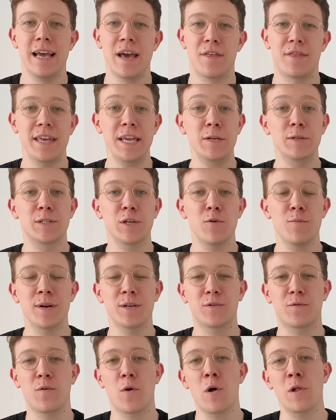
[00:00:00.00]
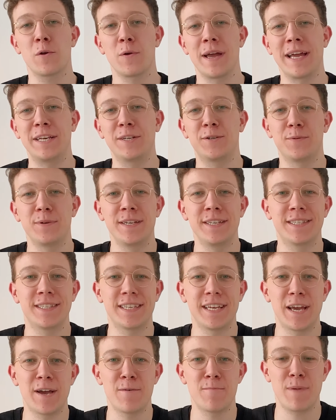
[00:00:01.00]
Thank you so much for all your
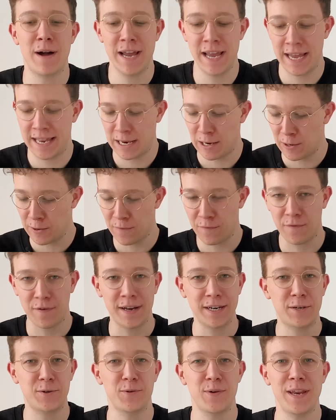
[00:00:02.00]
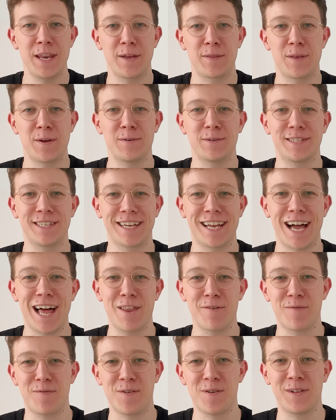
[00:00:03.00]
entries. I had a lot of fun creating those
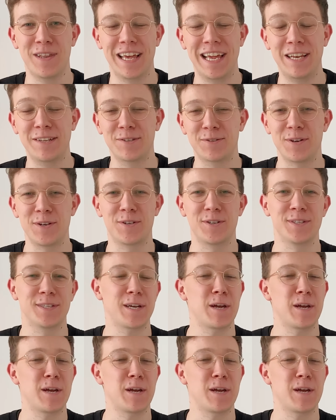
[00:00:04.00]
colorful illustrations.